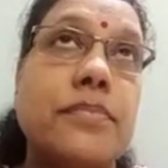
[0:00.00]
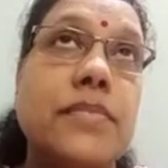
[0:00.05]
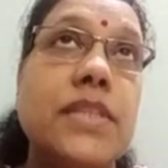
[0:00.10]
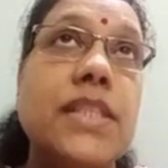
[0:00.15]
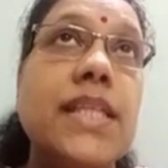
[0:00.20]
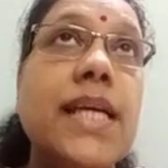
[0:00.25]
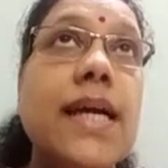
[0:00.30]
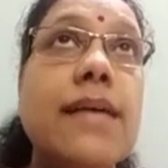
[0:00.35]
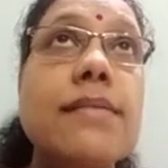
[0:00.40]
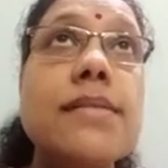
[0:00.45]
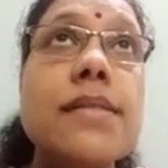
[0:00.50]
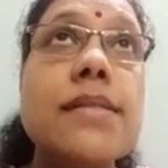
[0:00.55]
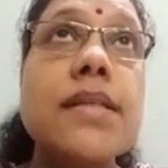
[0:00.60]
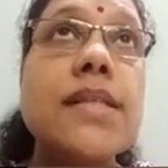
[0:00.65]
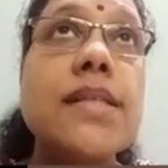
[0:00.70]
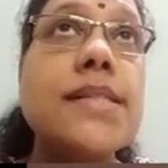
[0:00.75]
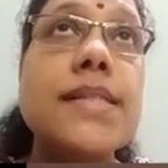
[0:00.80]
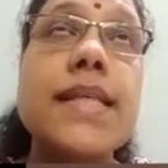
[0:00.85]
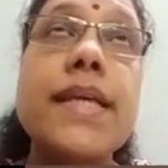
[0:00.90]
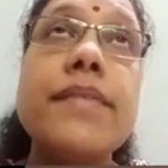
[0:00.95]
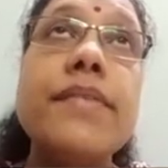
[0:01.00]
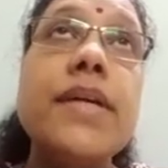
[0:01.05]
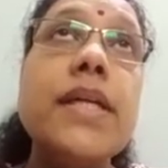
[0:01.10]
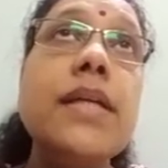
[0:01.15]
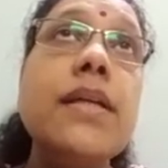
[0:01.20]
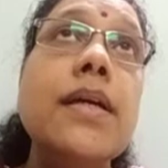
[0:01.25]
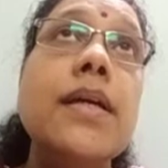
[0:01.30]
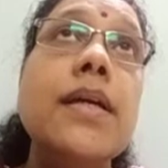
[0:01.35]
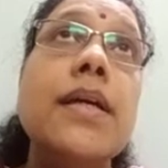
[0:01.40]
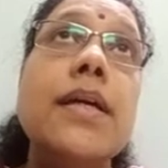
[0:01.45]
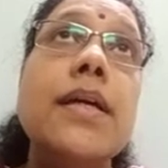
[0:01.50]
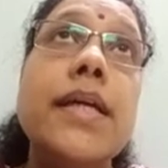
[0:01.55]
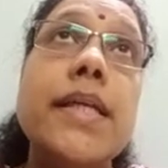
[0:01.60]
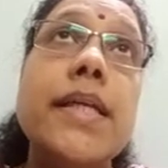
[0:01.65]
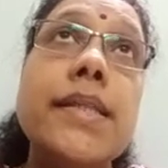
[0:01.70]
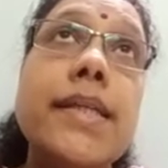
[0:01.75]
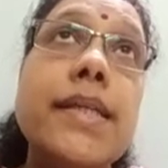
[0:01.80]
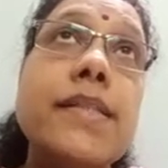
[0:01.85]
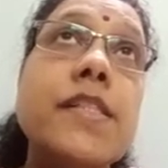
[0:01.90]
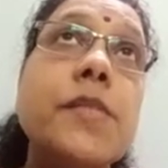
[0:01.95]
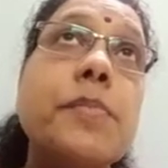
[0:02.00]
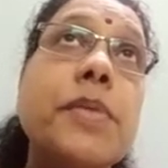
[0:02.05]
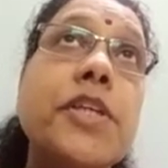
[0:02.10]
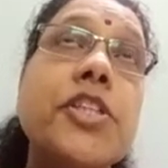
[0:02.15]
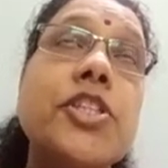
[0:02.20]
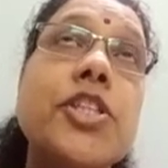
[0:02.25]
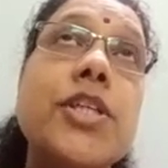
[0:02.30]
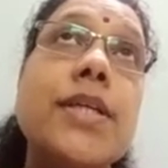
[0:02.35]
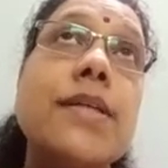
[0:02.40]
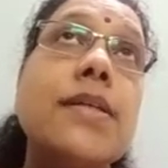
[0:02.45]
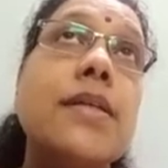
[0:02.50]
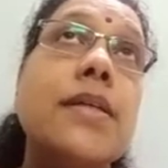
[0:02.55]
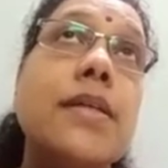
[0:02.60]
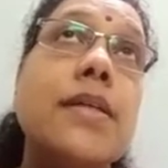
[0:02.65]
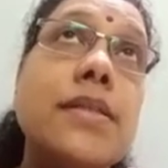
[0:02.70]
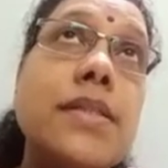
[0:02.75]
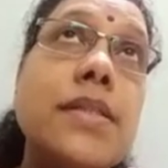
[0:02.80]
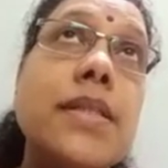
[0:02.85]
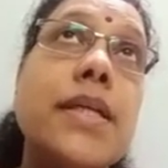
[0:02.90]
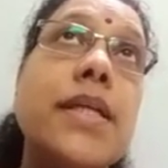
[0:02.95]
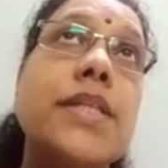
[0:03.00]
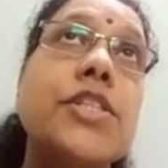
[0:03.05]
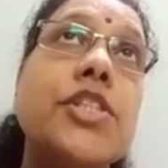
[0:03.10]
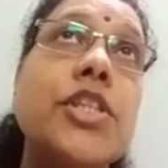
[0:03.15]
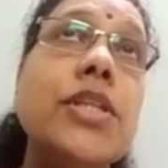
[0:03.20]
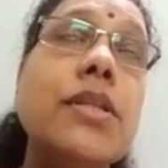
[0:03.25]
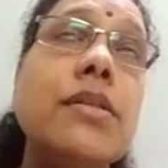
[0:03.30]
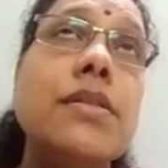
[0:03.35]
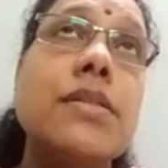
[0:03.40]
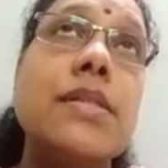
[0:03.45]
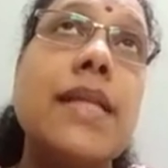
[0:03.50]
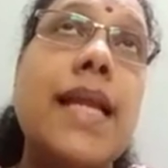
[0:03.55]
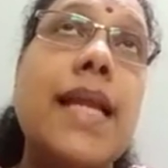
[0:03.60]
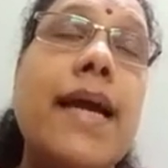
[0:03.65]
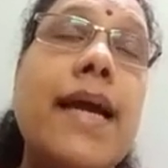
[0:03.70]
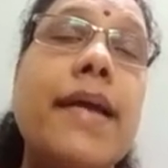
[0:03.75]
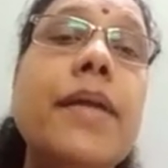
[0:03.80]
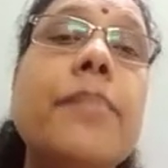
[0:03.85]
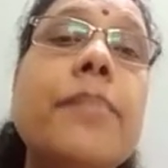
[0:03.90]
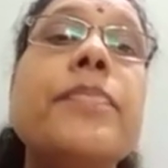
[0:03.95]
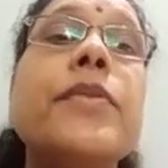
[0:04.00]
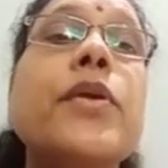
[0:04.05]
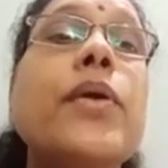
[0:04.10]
The answer is given in that speciation slide.